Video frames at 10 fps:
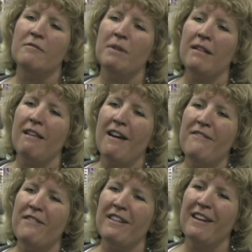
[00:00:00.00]
in my
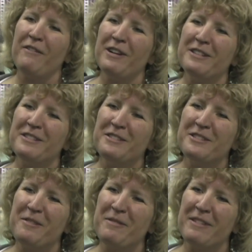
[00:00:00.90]
life, and I wanted to do
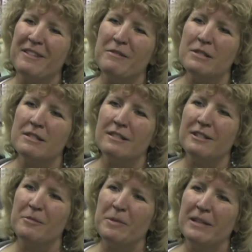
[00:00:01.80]
something that was a
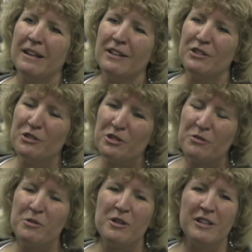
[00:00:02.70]
little bit
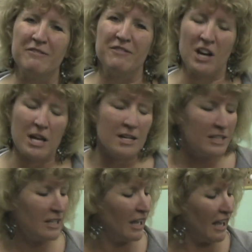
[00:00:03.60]
unusual and fun, and,